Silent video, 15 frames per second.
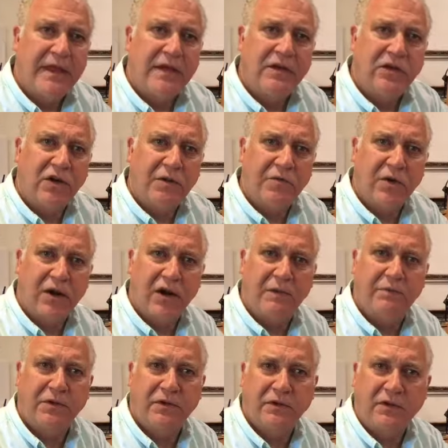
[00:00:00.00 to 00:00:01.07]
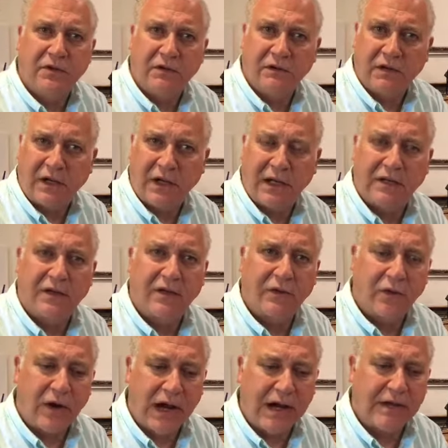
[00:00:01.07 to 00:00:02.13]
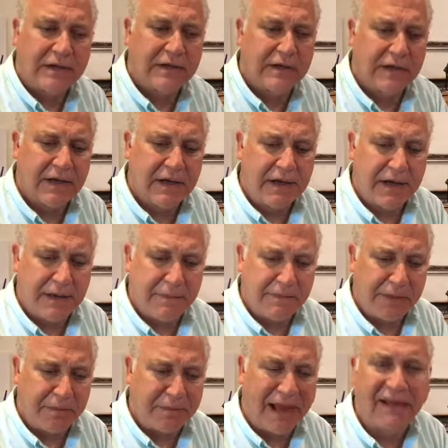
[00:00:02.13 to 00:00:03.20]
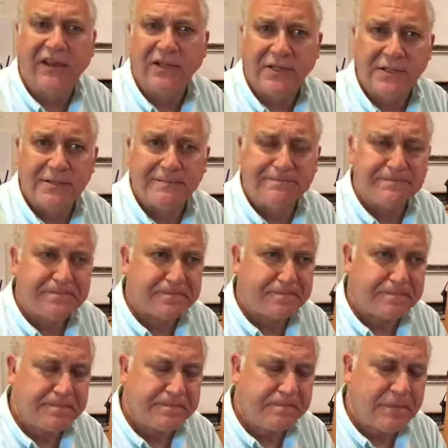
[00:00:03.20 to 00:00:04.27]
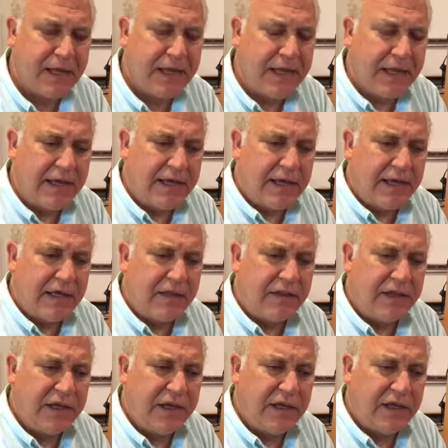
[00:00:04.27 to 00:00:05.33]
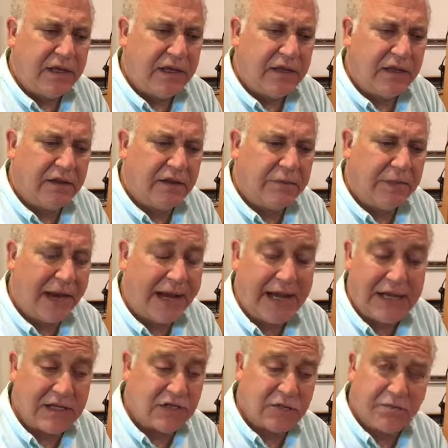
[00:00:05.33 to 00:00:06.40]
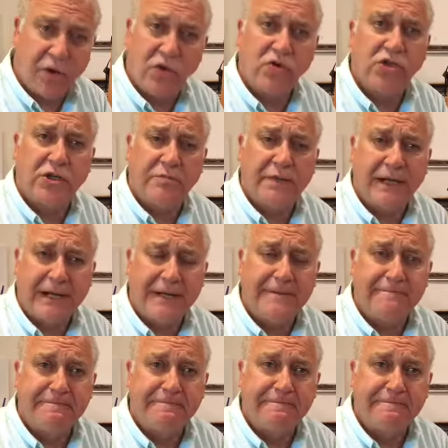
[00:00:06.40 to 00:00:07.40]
until I brought it up till I got to the right balance. The painting is supposed to be